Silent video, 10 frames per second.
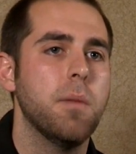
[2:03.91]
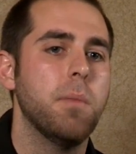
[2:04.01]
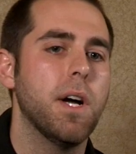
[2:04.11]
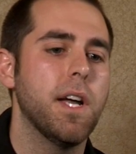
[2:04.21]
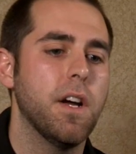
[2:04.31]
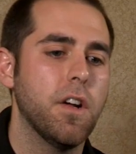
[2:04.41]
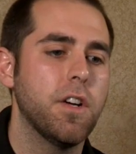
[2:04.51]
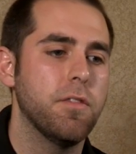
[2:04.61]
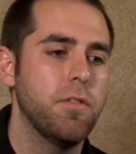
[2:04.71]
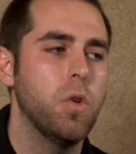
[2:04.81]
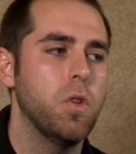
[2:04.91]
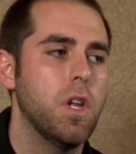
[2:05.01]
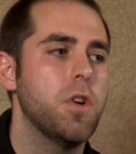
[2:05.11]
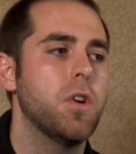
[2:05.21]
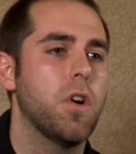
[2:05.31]
But under full
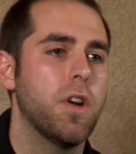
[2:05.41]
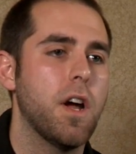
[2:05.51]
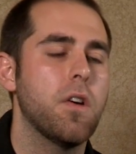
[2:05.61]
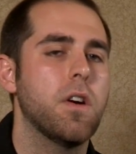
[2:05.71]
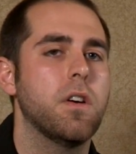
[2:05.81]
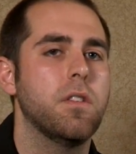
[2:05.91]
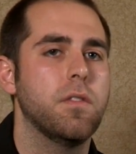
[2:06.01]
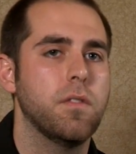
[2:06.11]
load on our